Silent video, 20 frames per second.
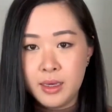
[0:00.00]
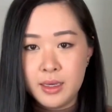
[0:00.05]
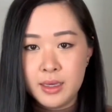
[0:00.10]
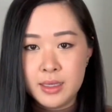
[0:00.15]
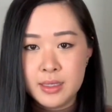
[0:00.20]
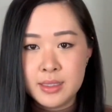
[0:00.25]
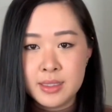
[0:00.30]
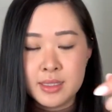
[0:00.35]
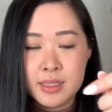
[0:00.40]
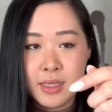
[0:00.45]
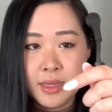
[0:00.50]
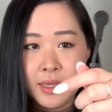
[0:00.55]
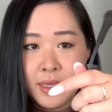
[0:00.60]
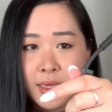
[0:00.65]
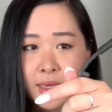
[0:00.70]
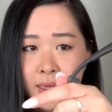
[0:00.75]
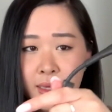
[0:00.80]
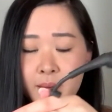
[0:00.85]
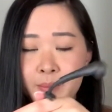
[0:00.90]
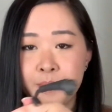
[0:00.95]
is
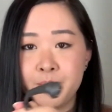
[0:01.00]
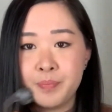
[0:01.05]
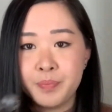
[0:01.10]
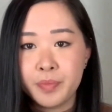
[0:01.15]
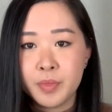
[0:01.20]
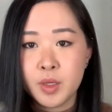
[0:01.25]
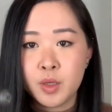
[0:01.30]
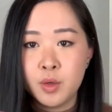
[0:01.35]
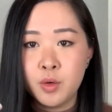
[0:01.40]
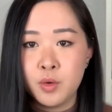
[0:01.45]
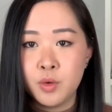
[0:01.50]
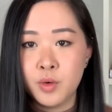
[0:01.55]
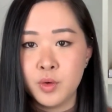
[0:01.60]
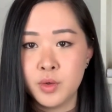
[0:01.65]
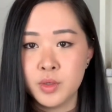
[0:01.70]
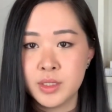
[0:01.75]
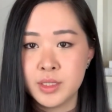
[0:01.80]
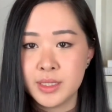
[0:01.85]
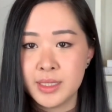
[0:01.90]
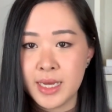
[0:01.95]
the
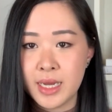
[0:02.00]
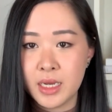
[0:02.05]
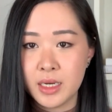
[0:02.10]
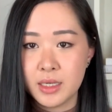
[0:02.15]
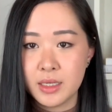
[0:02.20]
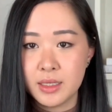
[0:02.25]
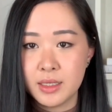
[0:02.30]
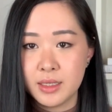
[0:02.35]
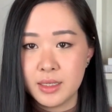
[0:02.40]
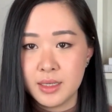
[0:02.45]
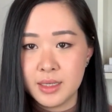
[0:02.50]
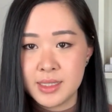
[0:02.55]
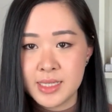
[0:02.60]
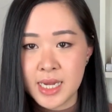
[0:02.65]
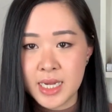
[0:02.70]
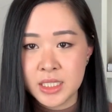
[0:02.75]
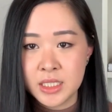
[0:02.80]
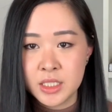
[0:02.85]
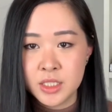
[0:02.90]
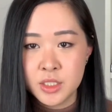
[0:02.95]
cord that
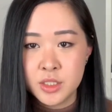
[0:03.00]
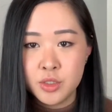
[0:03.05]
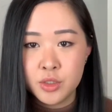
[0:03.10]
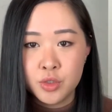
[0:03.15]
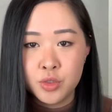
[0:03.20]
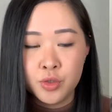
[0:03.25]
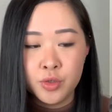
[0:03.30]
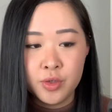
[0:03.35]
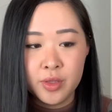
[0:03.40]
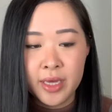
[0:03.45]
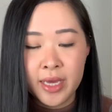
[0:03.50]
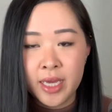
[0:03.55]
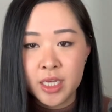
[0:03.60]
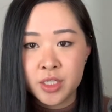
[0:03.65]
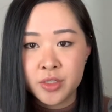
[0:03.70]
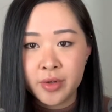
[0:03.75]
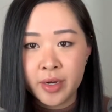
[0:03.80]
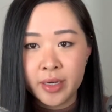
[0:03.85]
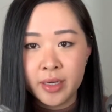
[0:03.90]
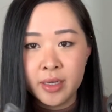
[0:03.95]
attaches to the hair
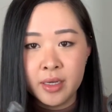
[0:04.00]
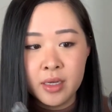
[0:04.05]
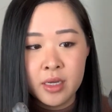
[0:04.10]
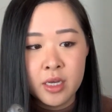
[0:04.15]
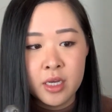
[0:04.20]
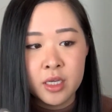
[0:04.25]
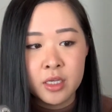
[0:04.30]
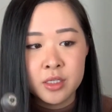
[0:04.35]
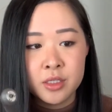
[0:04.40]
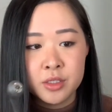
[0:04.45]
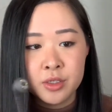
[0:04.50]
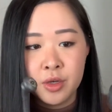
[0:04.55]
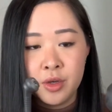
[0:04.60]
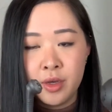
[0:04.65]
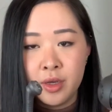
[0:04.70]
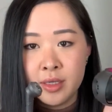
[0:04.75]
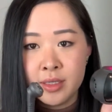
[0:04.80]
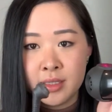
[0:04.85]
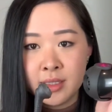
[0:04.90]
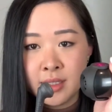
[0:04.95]
straightener. So
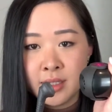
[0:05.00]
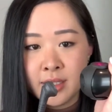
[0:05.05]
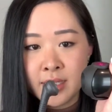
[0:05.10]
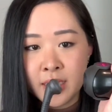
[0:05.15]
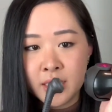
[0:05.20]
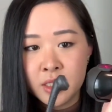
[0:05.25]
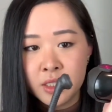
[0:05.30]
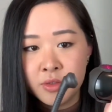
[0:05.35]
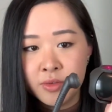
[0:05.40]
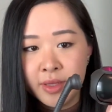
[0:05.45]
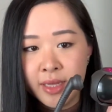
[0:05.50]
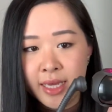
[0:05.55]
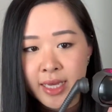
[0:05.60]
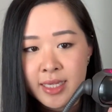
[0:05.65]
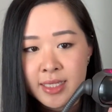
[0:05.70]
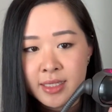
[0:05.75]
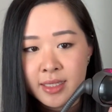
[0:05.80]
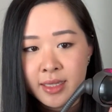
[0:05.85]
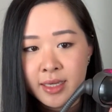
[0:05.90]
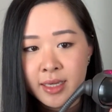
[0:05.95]
it just attaches really
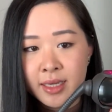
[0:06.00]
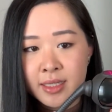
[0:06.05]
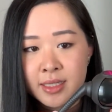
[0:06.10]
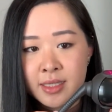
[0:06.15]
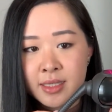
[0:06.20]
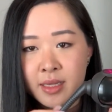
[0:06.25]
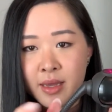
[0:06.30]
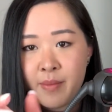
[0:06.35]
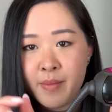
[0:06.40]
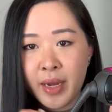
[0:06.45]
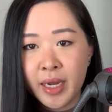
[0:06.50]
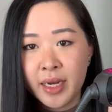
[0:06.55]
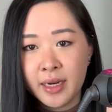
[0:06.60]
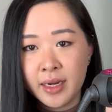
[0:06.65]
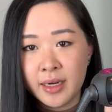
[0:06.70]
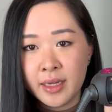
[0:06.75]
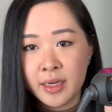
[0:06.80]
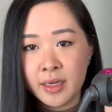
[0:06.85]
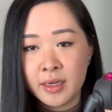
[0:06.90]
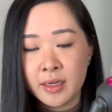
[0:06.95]
easily. It's a
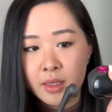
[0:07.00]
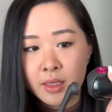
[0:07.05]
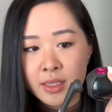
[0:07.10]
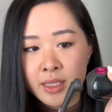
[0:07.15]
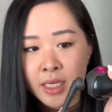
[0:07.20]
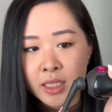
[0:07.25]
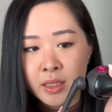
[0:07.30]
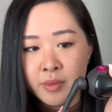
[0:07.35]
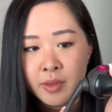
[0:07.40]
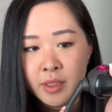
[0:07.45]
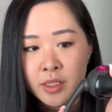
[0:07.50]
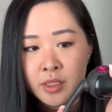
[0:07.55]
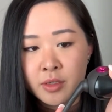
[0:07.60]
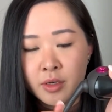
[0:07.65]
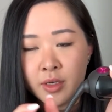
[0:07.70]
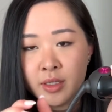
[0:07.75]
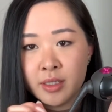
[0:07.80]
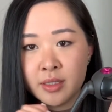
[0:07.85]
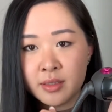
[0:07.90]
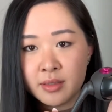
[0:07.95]
magnetic attachment,
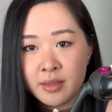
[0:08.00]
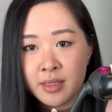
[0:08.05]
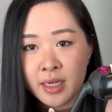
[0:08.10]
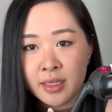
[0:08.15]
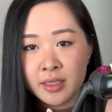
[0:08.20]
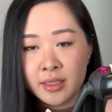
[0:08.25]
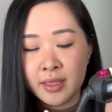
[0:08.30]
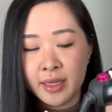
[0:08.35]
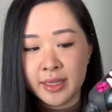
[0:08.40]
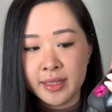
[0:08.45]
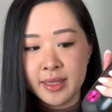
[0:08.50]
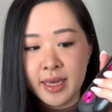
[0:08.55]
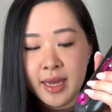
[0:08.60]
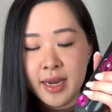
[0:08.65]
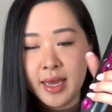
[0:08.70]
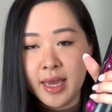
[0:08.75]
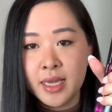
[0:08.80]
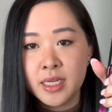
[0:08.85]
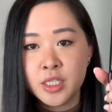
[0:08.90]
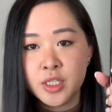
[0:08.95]
so just attach it like that,
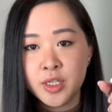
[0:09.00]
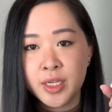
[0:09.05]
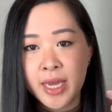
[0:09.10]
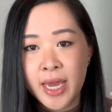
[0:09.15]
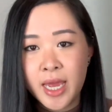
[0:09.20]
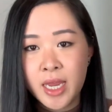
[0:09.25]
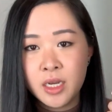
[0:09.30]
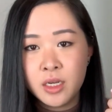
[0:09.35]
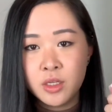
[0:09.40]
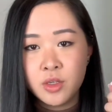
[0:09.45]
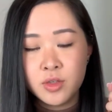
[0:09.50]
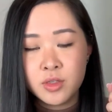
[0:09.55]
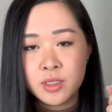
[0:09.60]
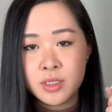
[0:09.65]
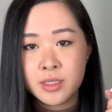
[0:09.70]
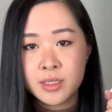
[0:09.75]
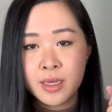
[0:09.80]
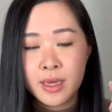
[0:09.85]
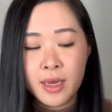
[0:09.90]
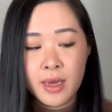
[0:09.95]
and you can
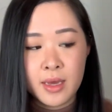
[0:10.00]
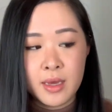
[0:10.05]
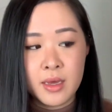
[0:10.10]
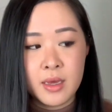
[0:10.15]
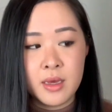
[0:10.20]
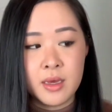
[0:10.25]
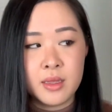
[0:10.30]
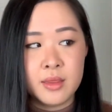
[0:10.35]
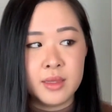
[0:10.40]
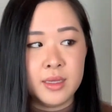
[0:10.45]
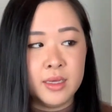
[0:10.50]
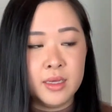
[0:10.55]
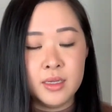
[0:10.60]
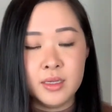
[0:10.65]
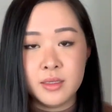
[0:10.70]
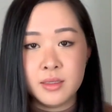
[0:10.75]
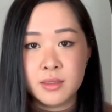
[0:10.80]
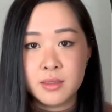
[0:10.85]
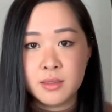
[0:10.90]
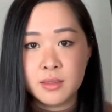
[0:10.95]
use the